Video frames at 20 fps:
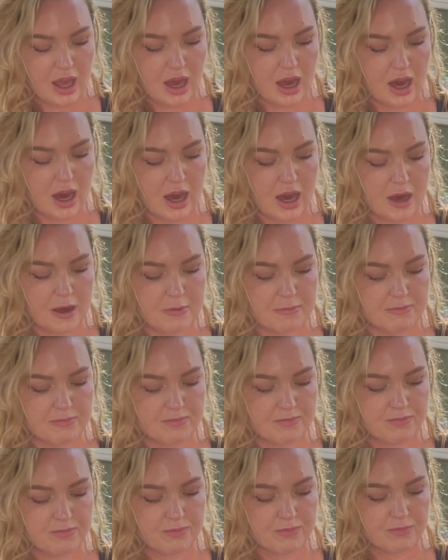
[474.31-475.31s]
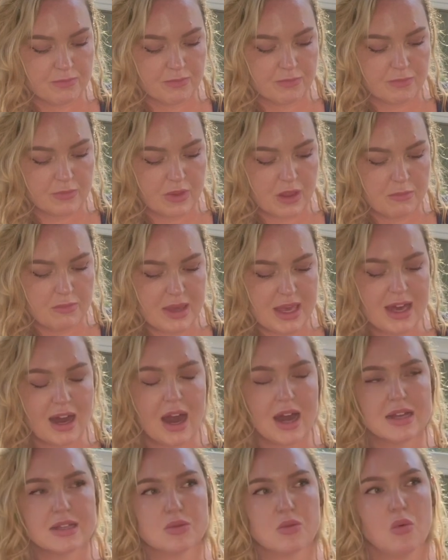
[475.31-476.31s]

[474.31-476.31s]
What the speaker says: Because